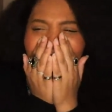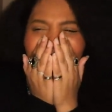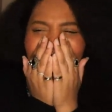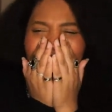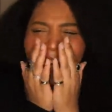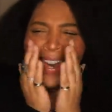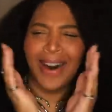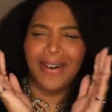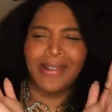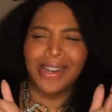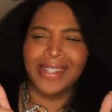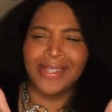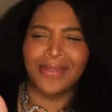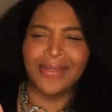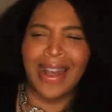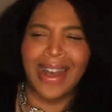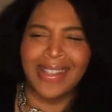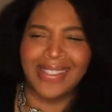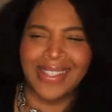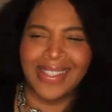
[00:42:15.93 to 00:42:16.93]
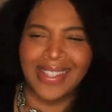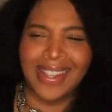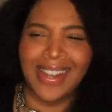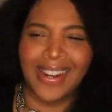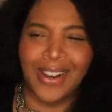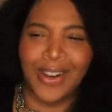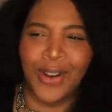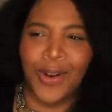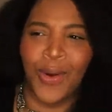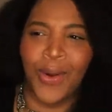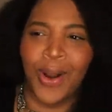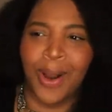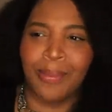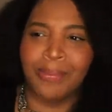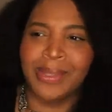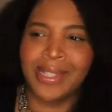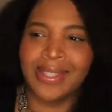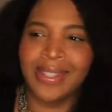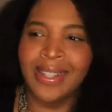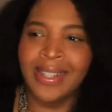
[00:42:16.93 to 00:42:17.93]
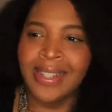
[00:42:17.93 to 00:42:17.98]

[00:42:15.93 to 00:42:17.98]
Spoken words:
He always rides up like a corpse.